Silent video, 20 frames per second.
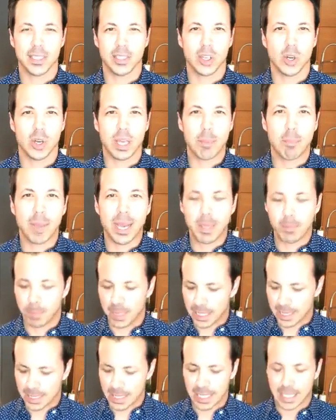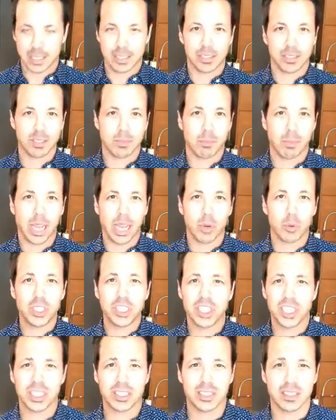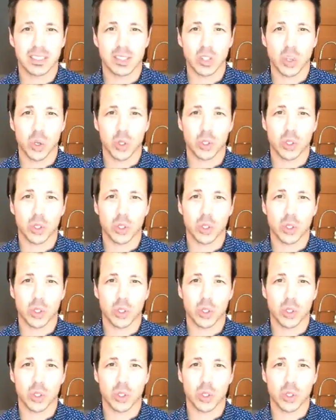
it might be that by reaching this goal,